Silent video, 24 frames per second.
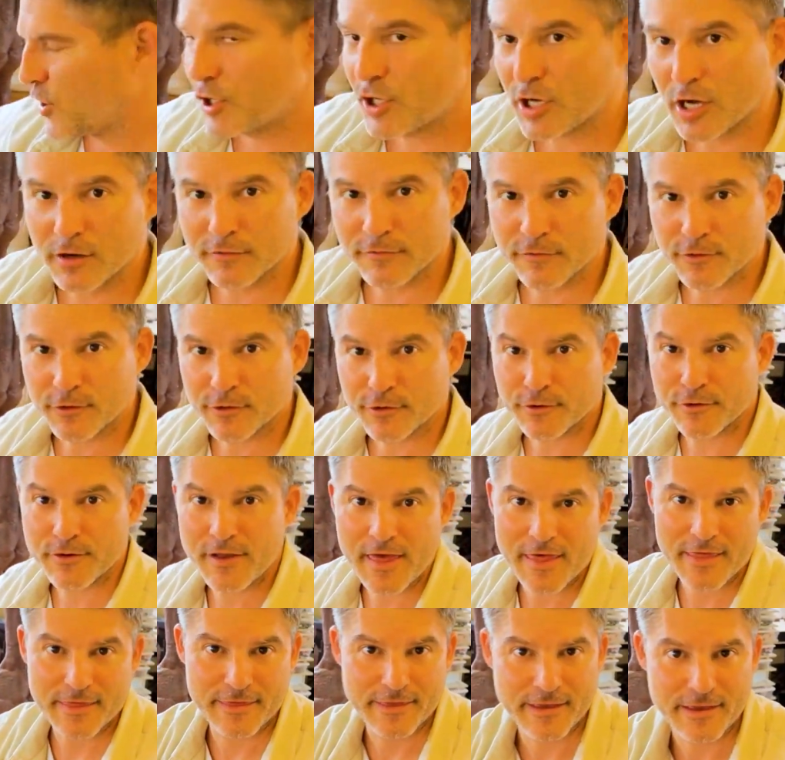
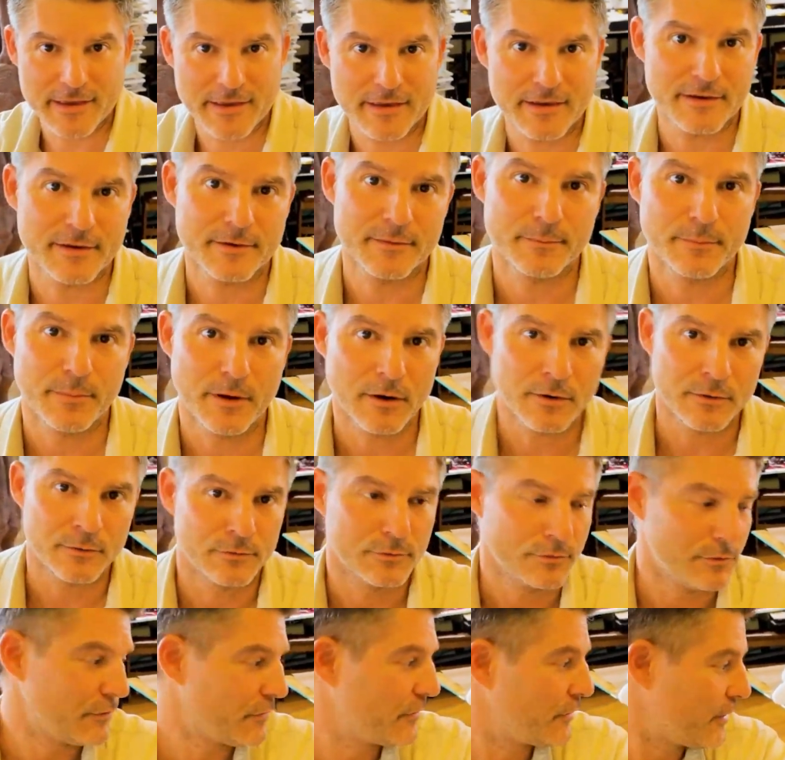cover the
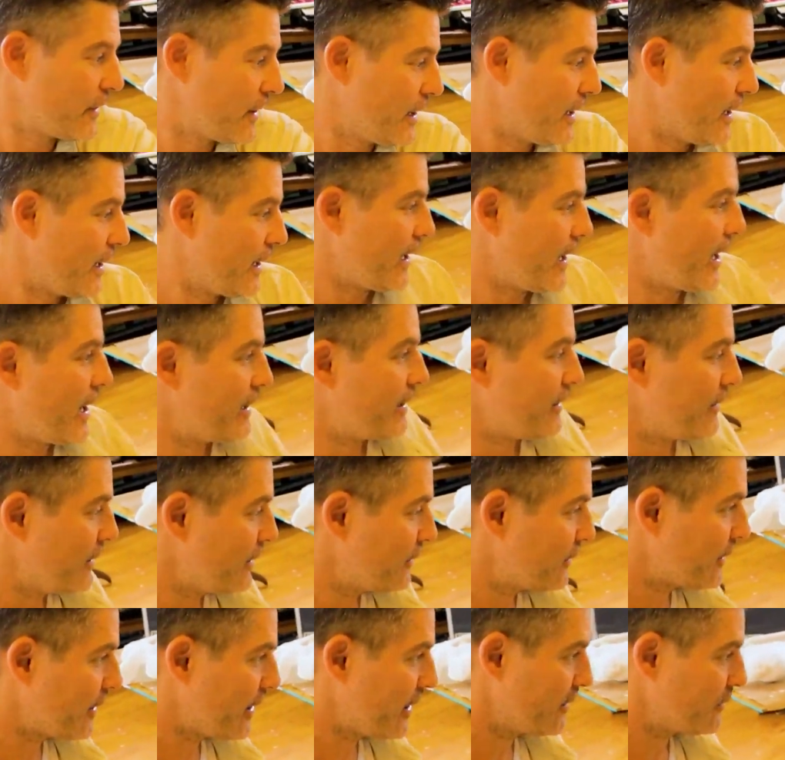bones. And in
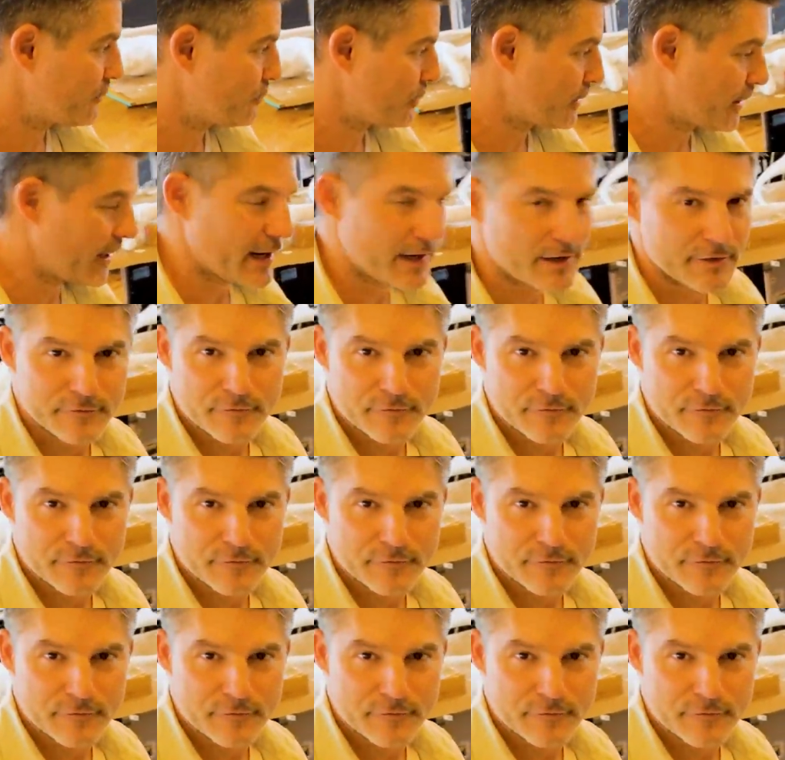this case, we're kind